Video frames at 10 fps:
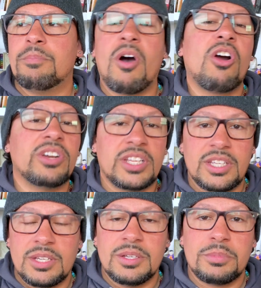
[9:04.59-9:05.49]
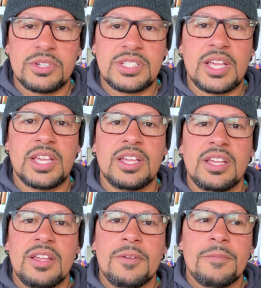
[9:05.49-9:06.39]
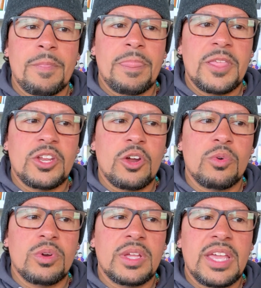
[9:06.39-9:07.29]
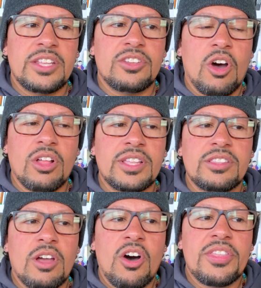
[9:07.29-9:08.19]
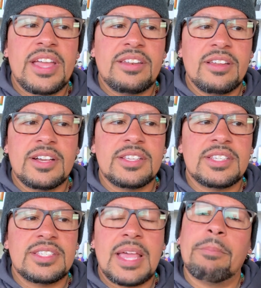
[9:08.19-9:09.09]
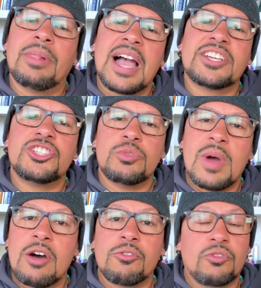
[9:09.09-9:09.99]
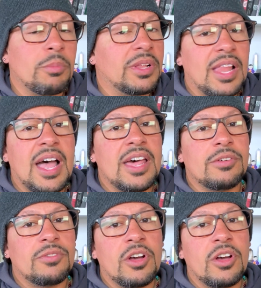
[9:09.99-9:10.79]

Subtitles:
party, per se. All that does is that blocks you out from a lot of